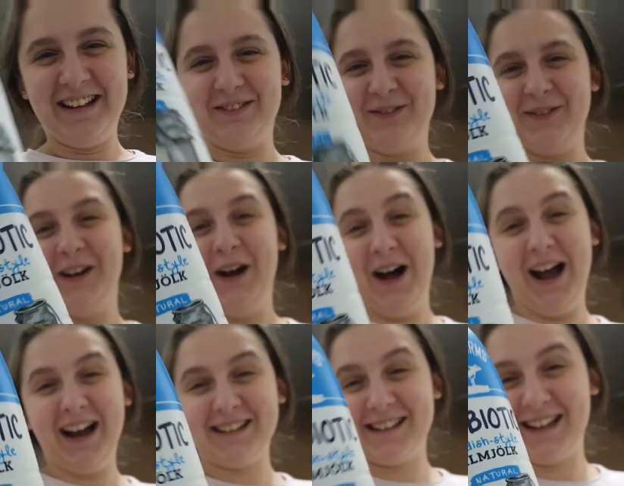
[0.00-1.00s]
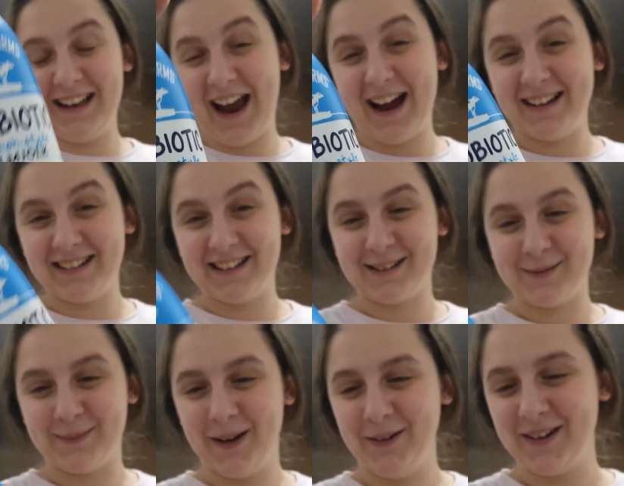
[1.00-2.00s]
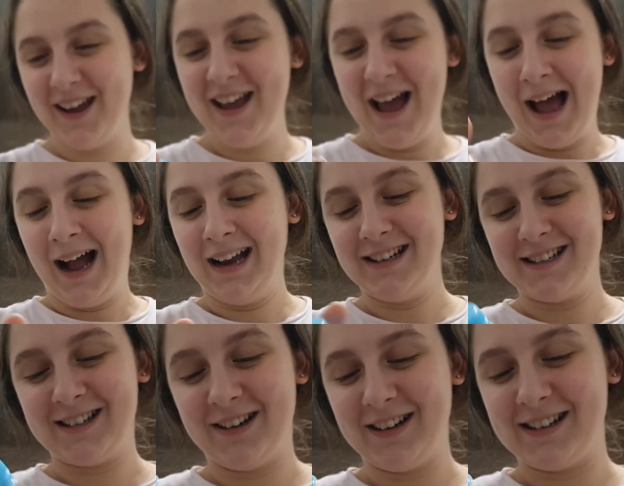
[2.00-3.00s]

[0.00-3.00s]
We're not actually allowed this milk. I just got